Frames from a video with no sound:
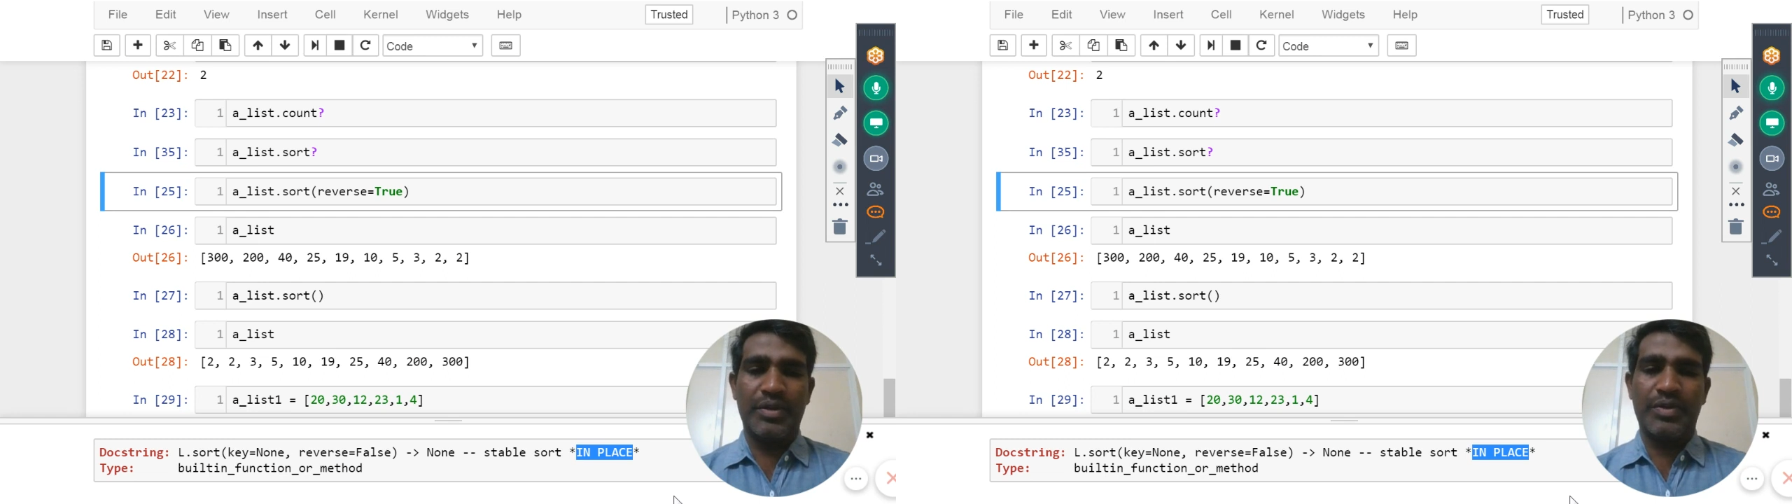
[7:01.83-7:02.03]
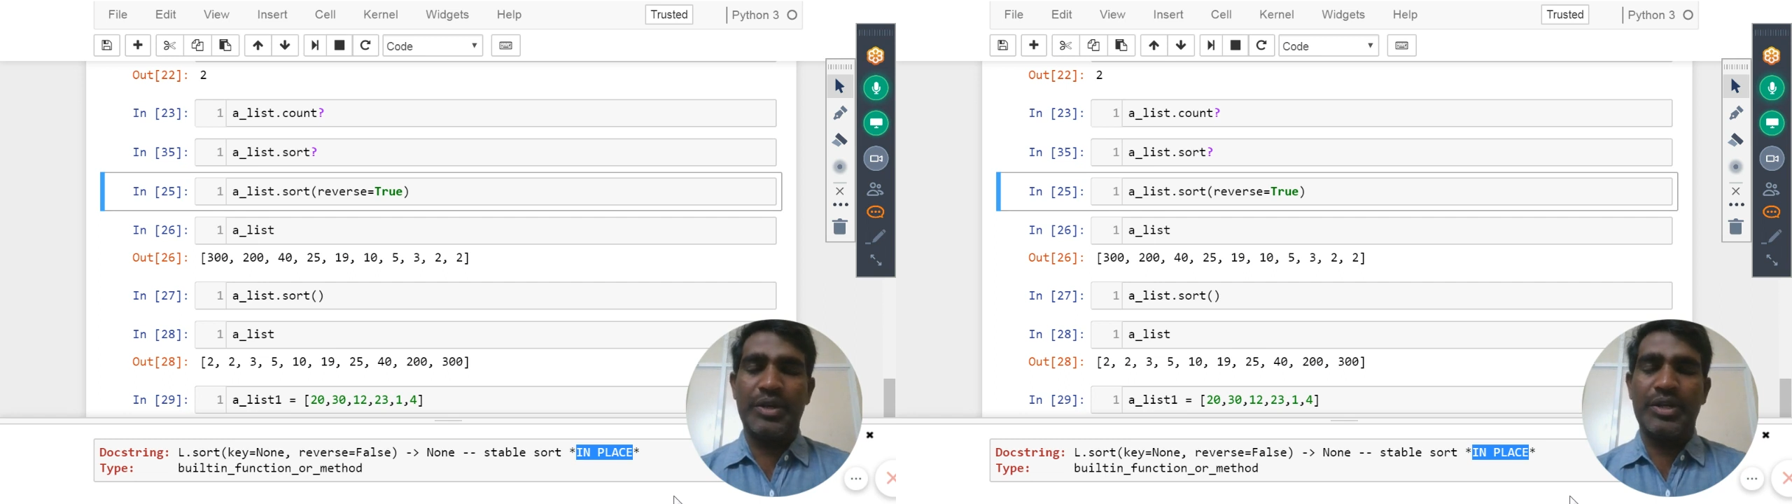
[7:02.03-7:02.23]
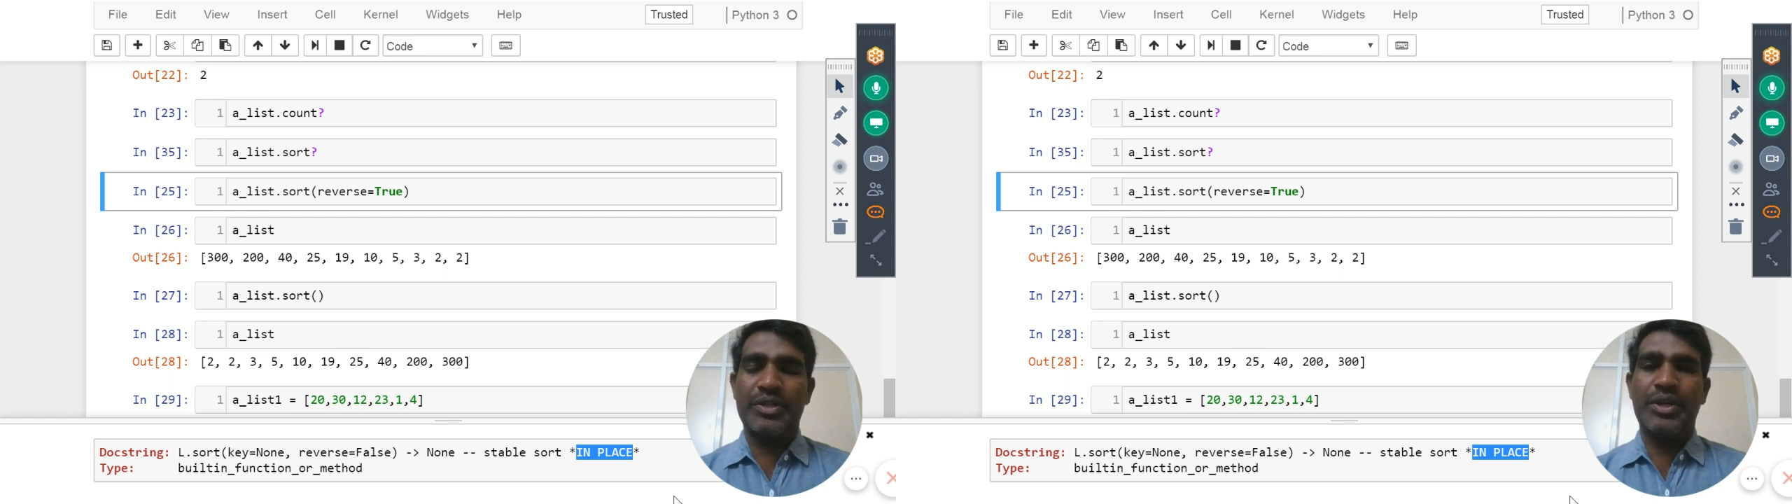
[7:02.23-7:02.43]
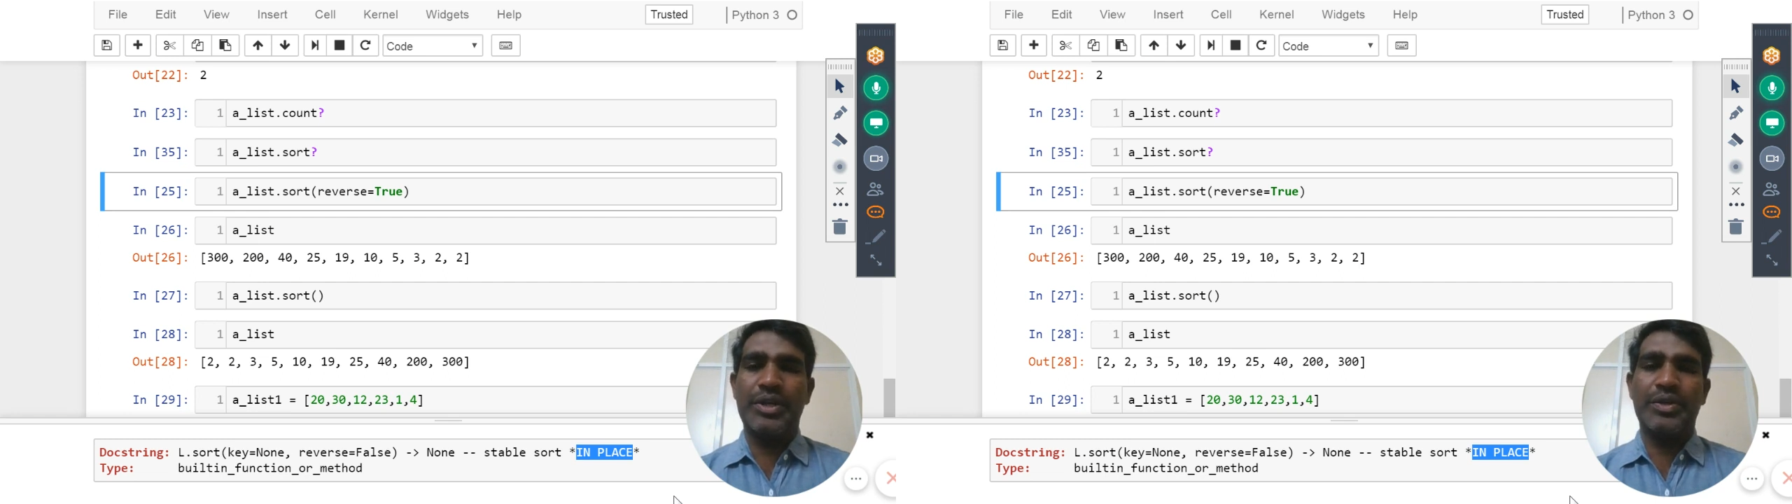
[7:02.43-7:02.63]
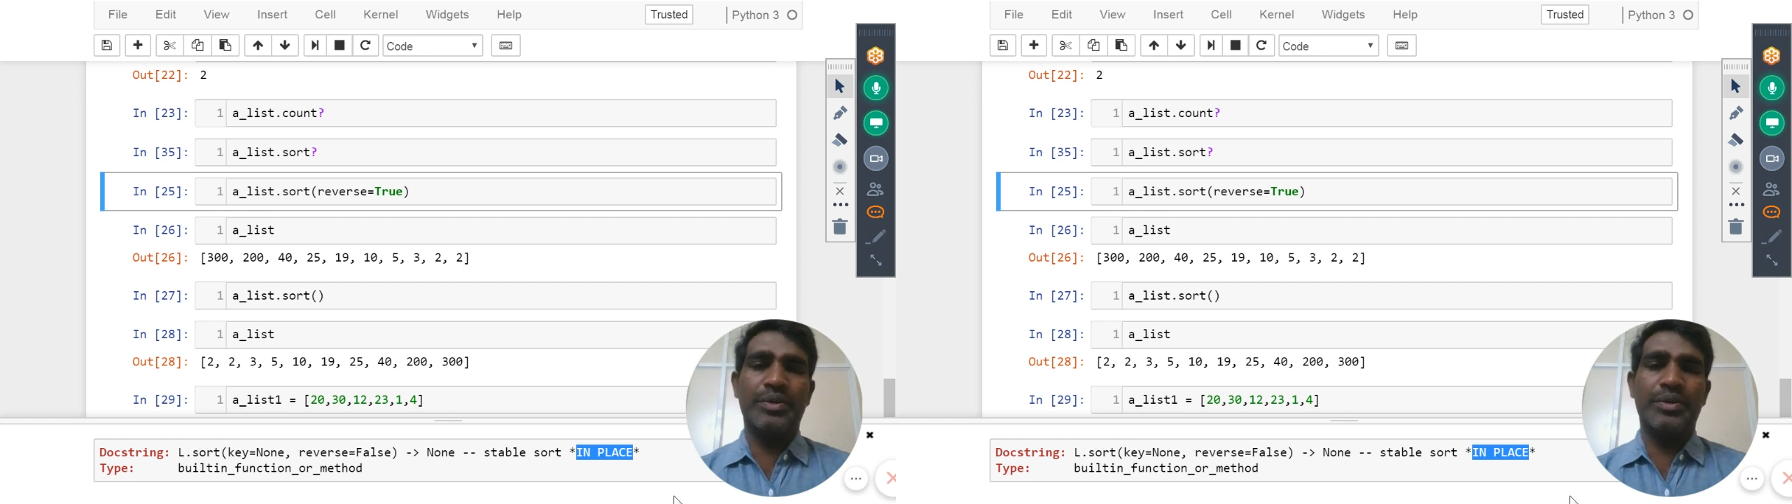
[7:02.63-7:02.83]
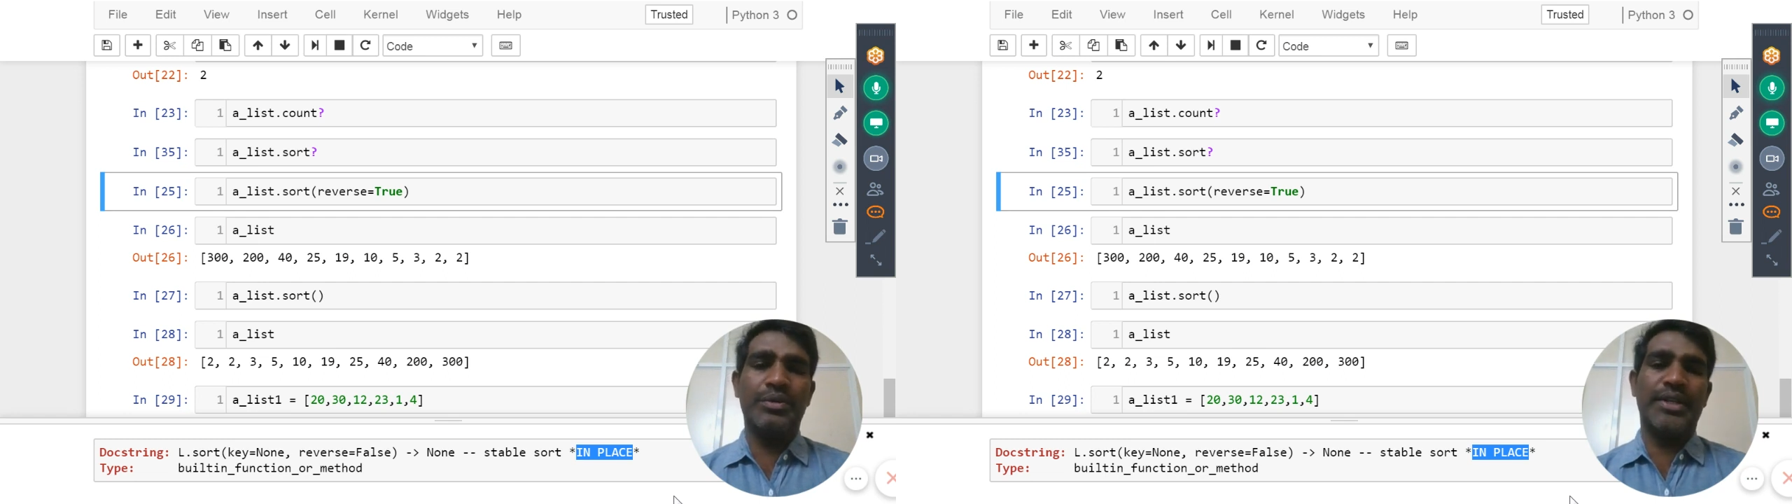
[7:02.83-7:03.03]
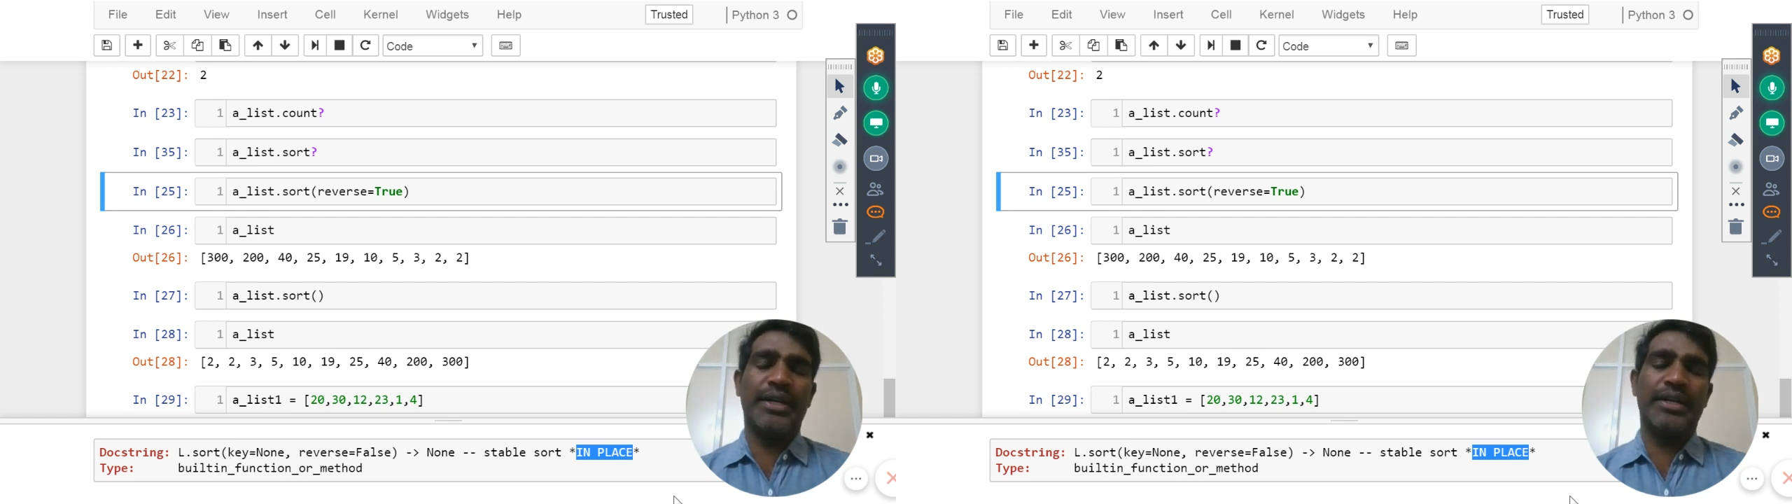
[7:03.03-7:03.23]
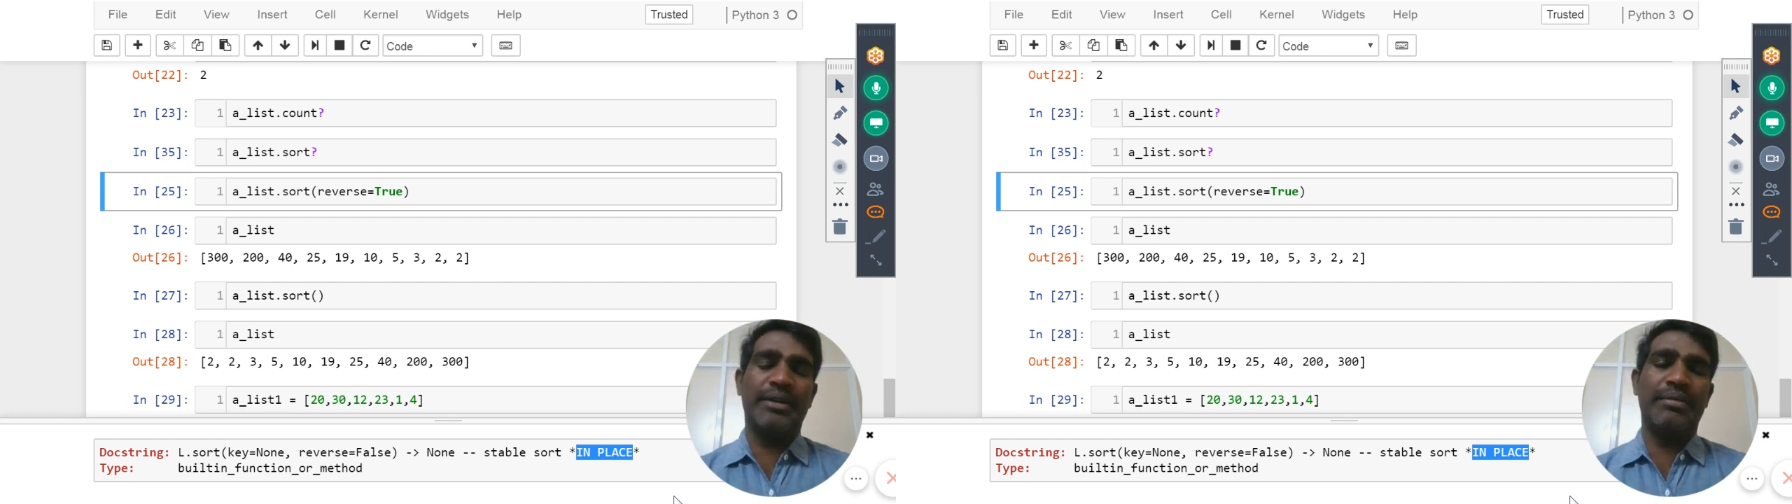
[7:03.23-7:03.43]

So it is going to do that.